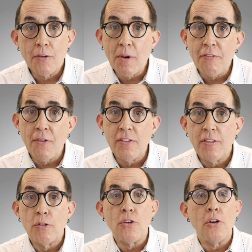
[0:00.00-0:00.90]
reference,
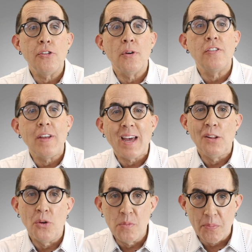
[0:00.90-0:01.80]
there's also a second
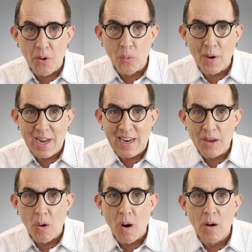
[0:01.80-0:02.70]
LumoPro
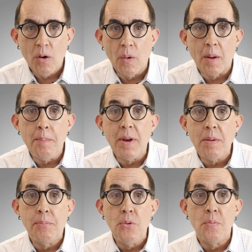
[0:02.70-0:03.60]
180R on a mini
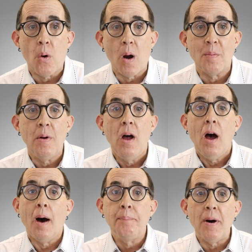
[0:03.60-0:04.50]
boom arm
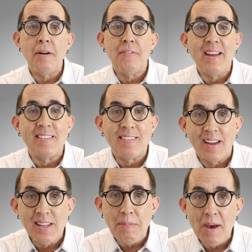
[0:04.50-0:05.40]
above and
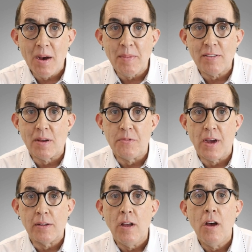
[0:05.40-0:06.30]
slightly behind my
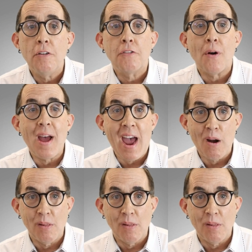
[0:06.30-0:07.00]
subject for a hair